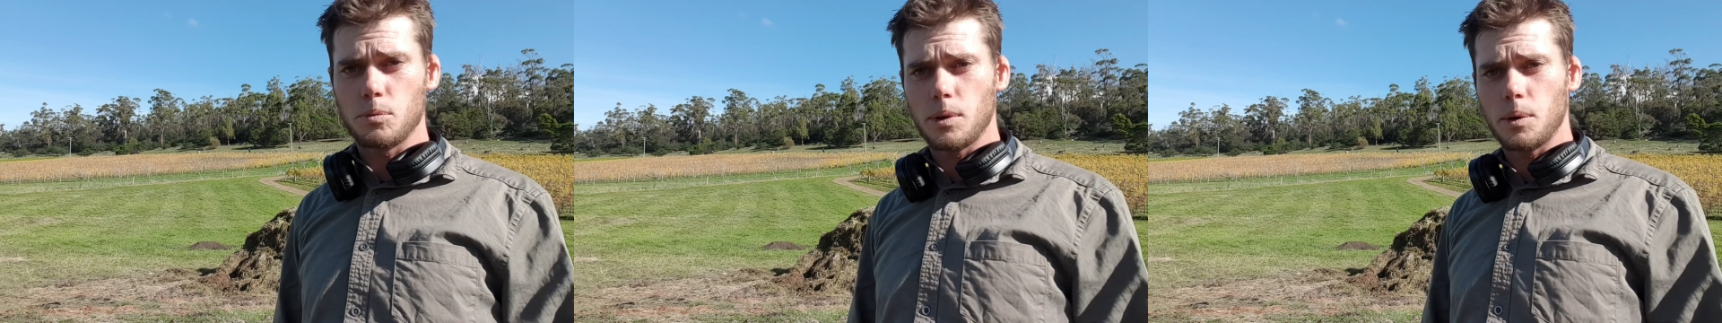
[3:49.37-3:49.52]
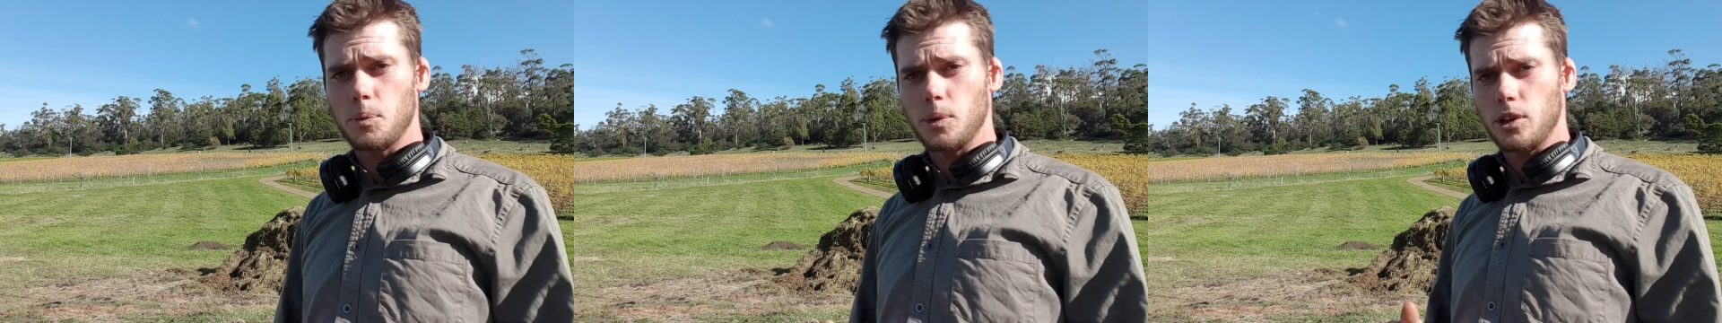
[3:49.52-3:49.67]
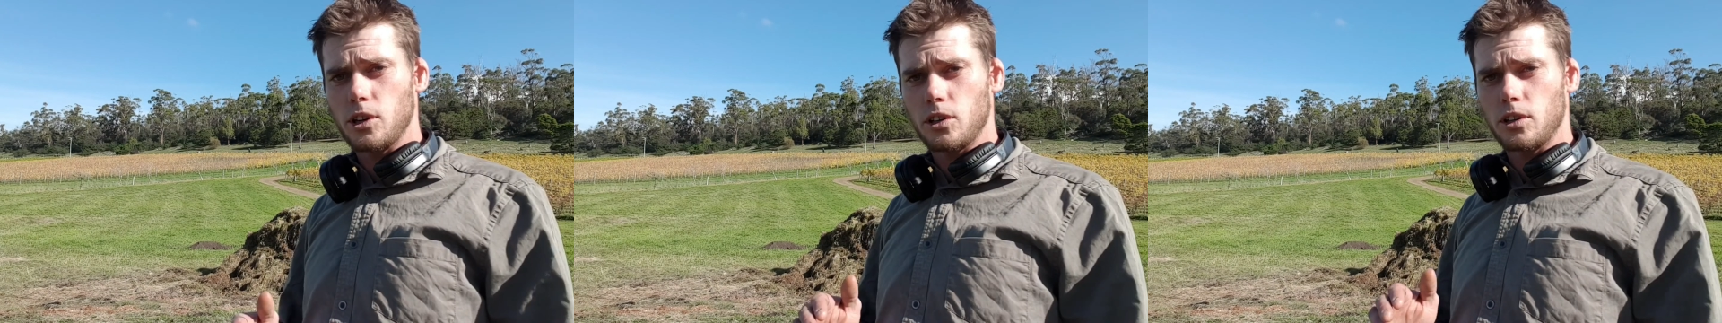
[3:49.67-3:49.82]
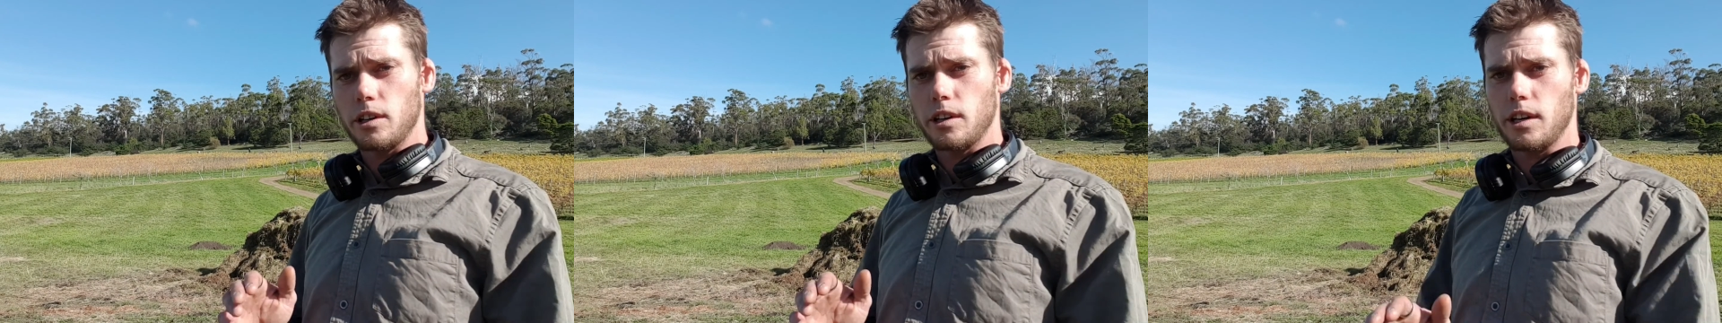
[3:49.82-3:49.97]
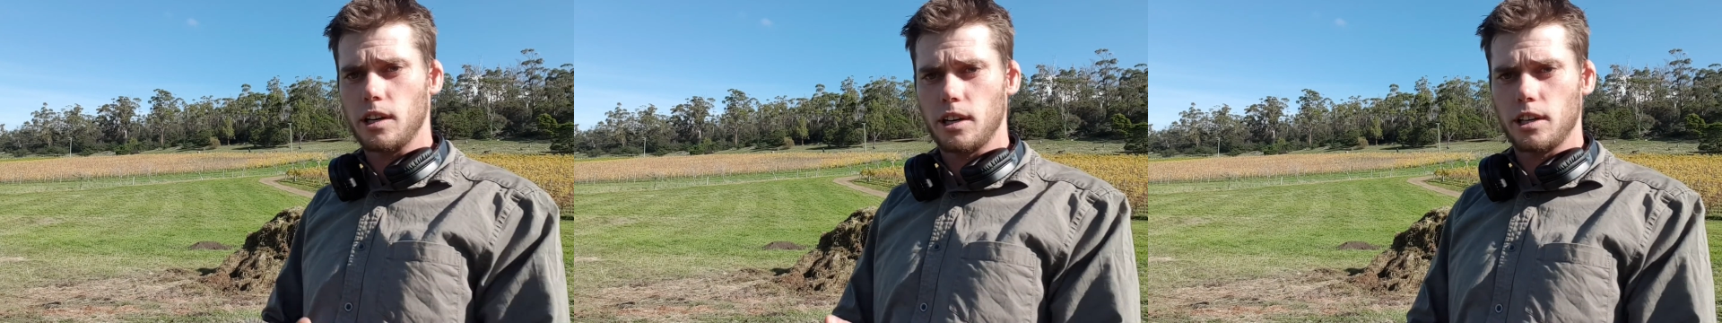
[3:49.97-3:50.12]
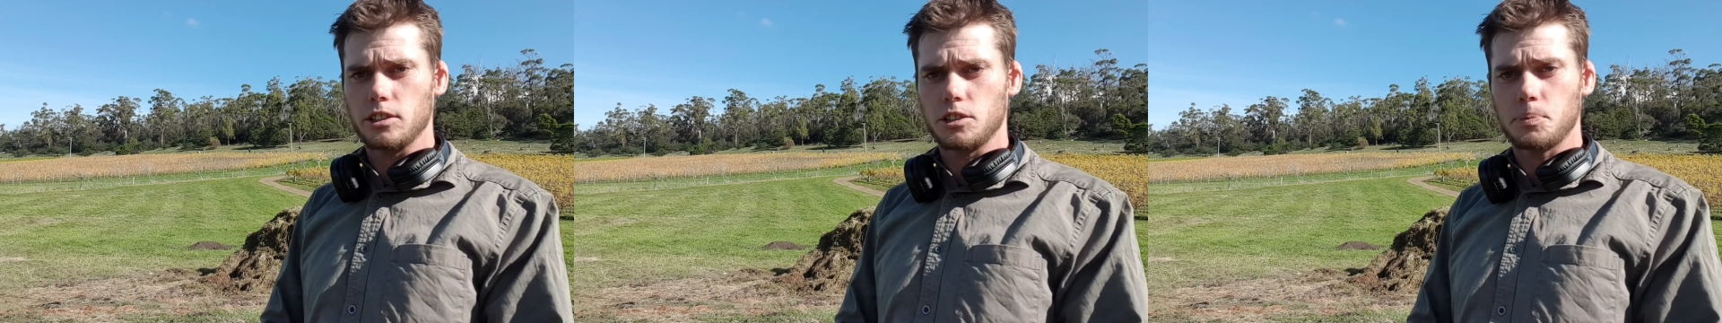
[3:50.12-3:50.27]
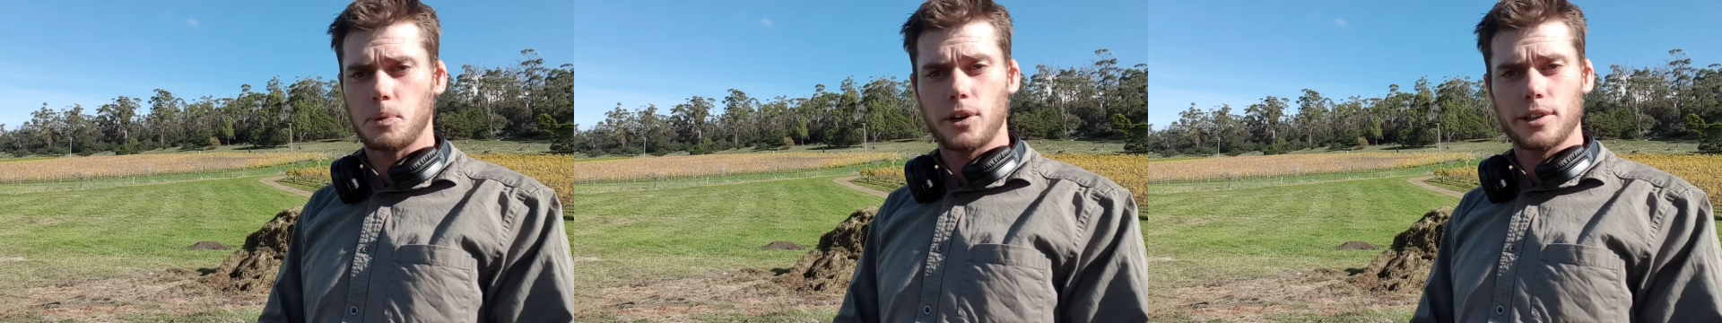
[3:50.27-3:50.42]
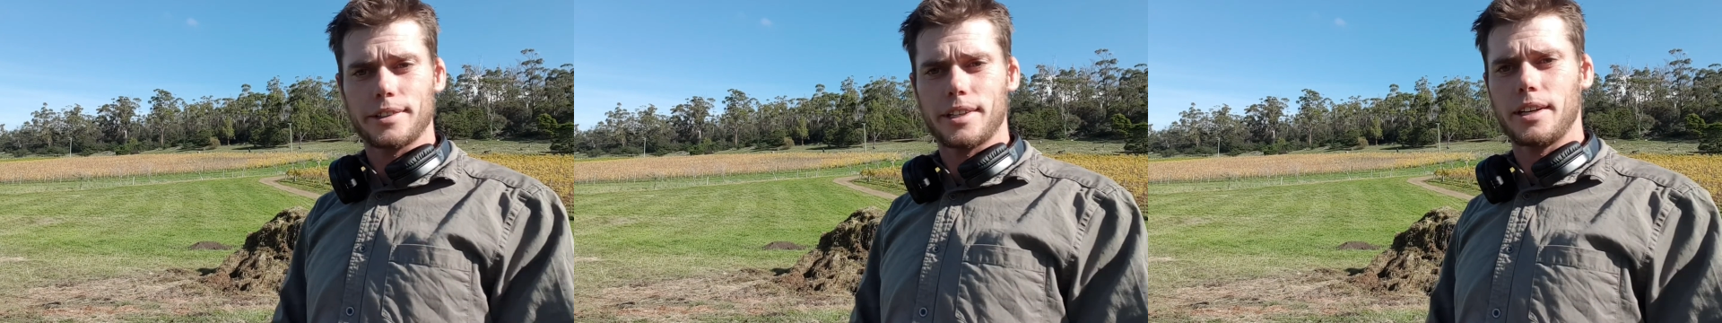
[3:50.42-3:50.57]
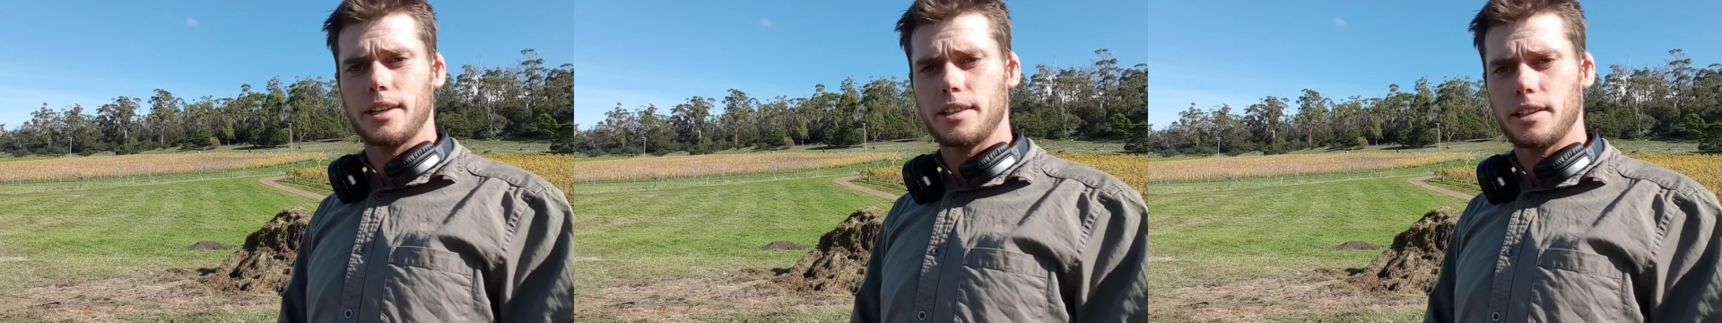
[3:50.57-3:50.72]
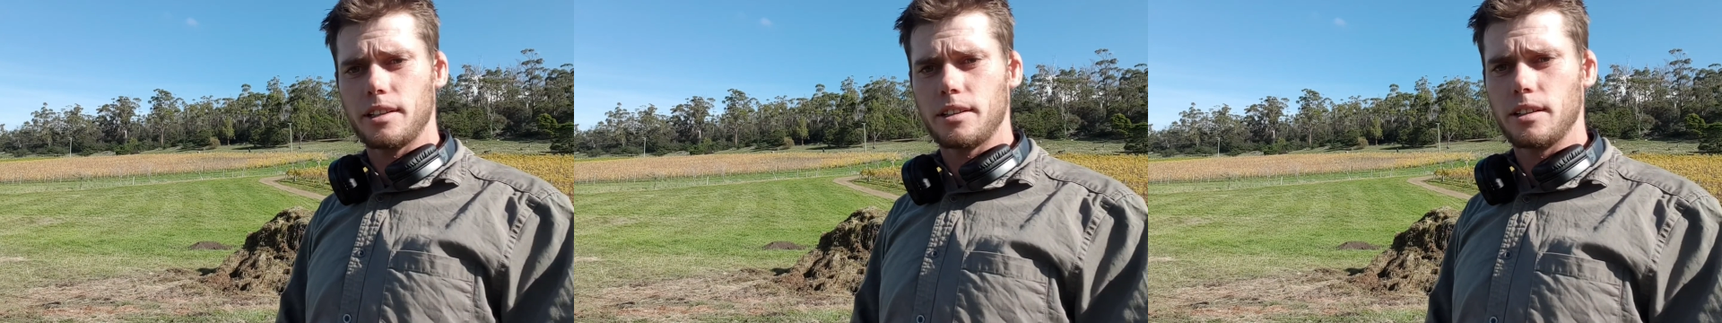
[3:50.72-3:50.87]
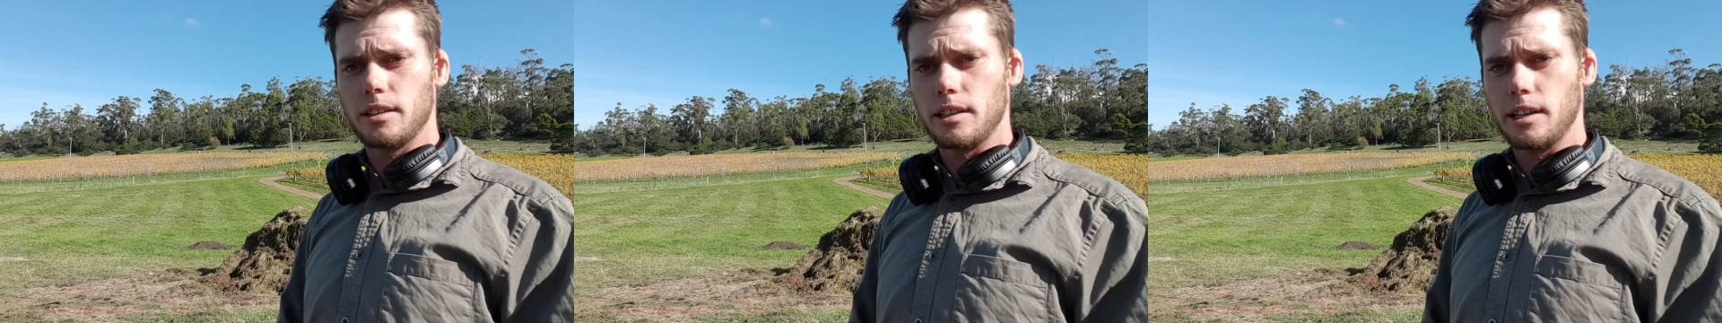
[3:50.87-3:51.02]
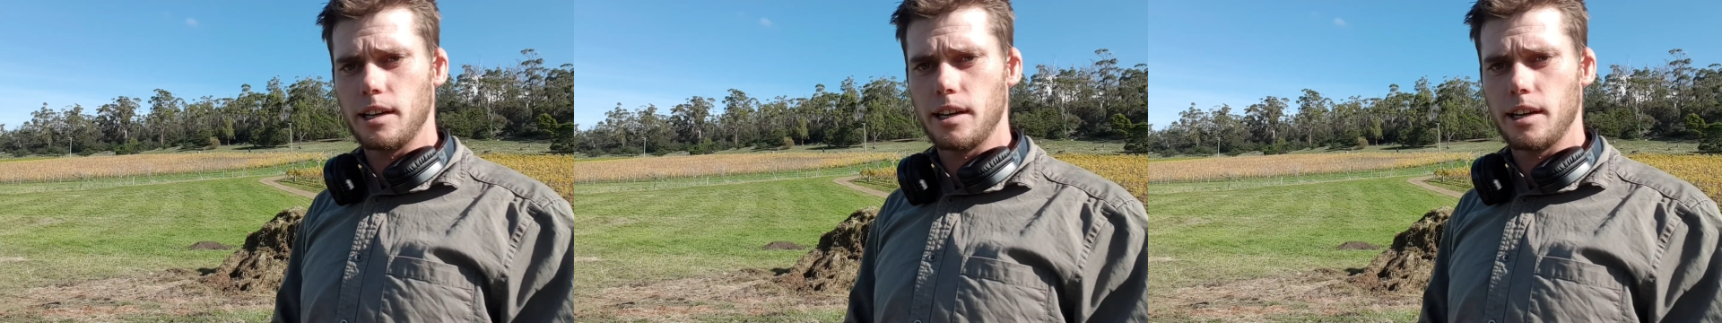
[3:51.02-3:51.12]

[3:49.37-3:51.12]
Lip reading: when we got smoke tainted,